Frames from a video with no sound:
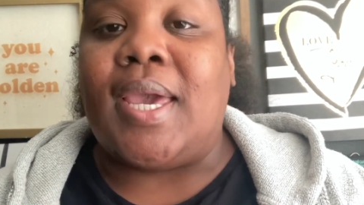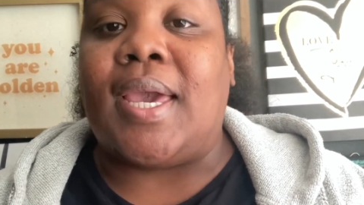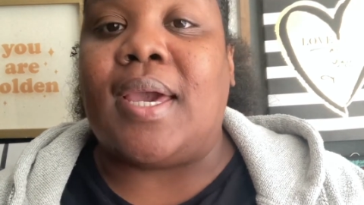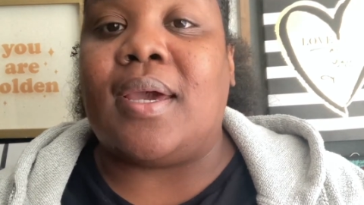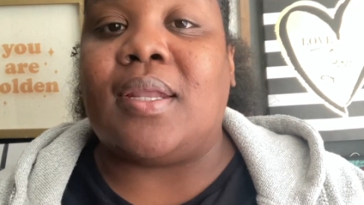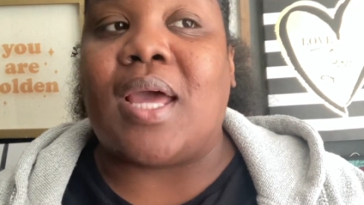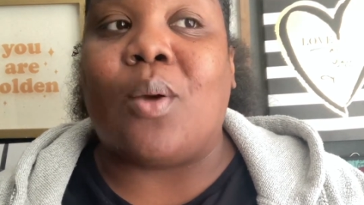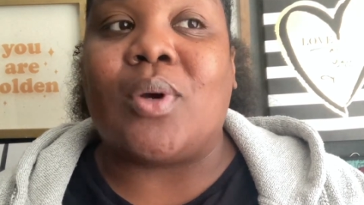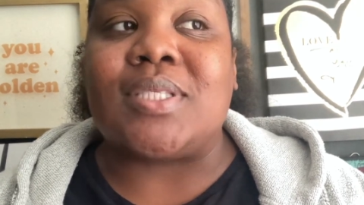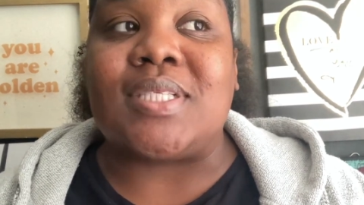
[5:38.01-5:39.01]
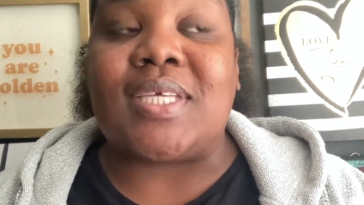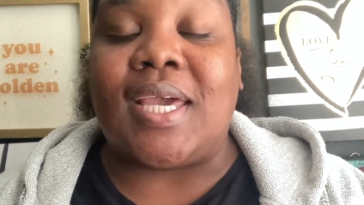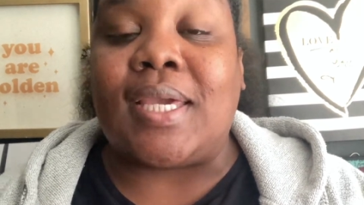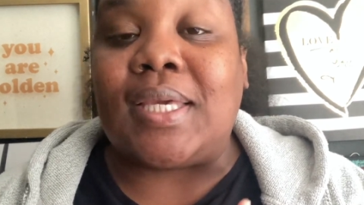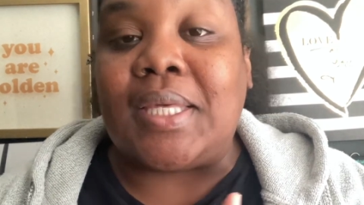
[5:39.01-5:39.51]
And I wasn't
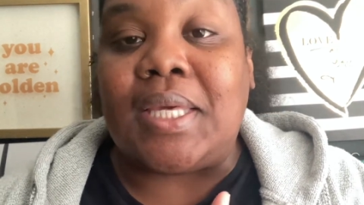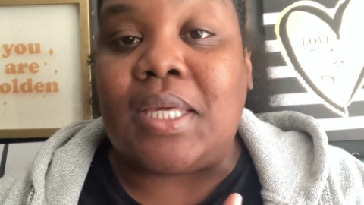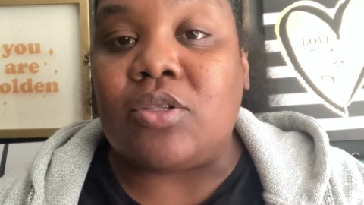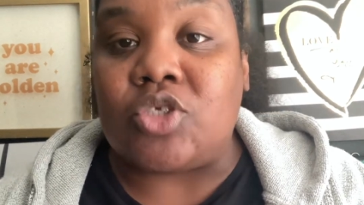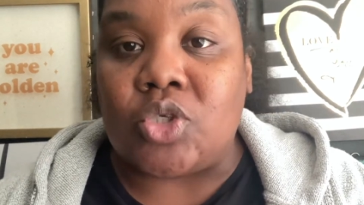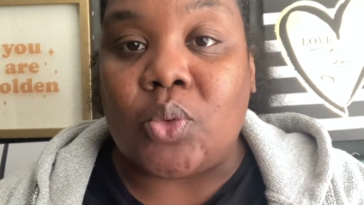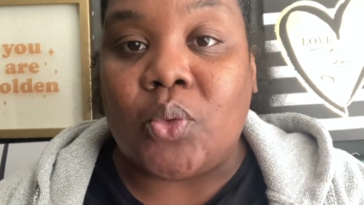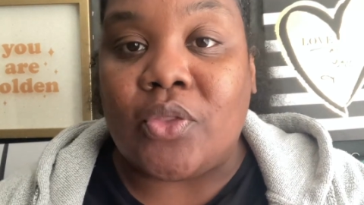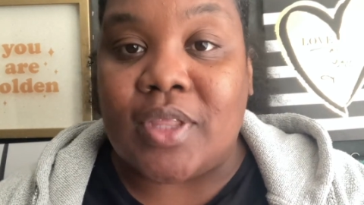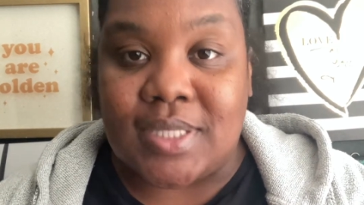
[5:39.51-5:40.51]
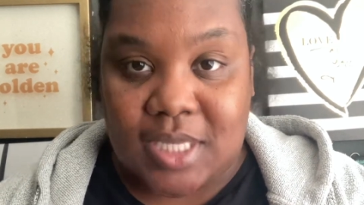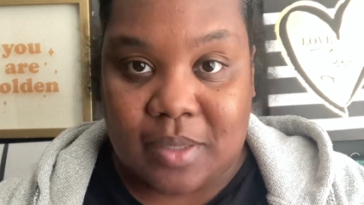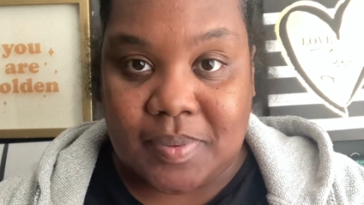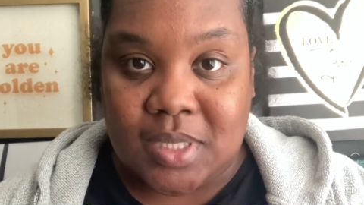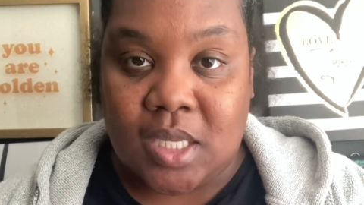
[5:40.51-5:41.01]
taking heed to the
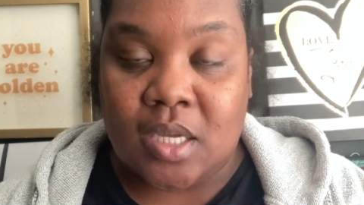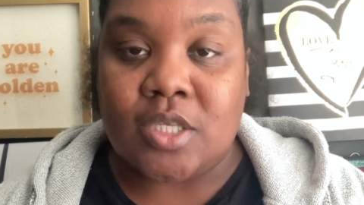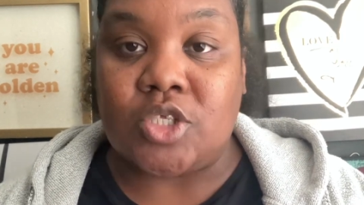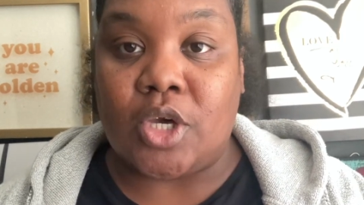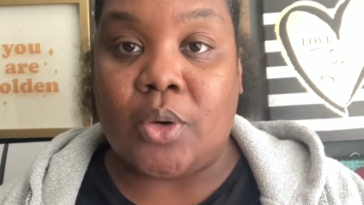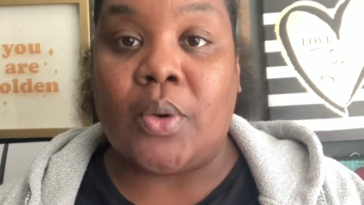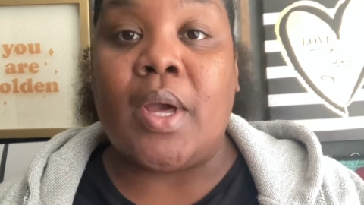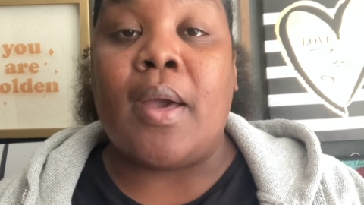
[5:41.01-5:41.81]
tips. So